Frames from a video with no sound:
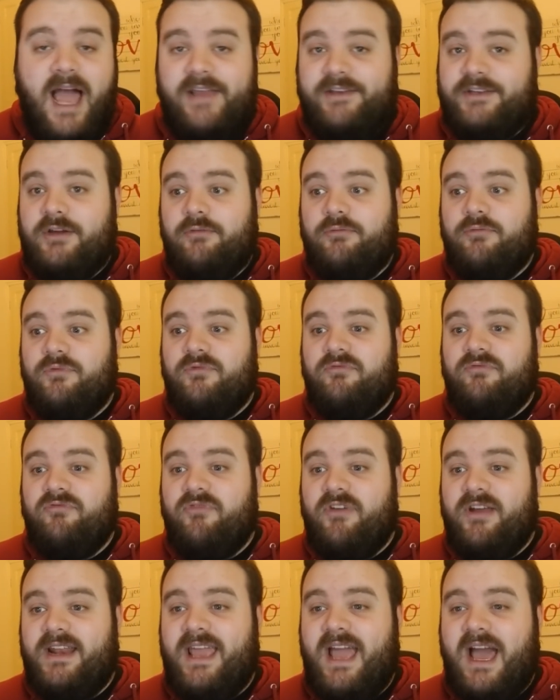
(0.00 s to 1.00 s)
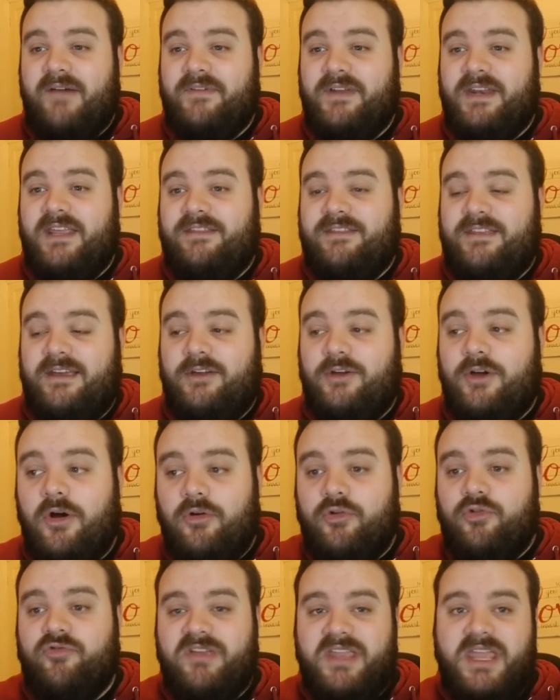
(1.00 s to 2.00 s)
I don't really have anything
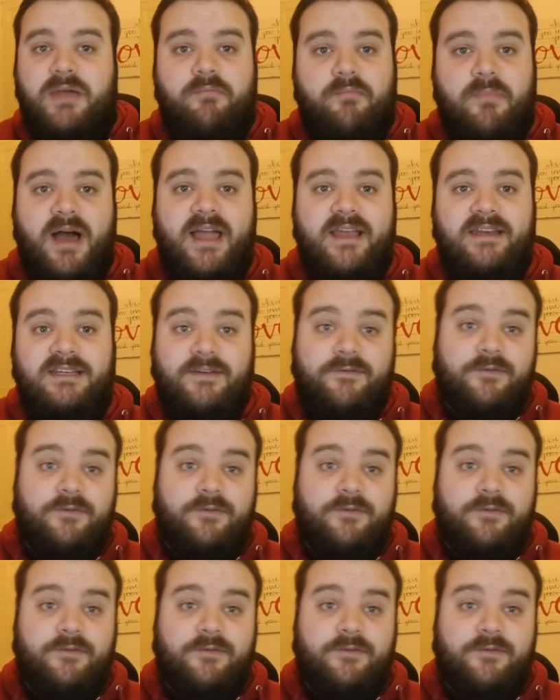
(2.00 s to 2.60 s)
concrete in mind.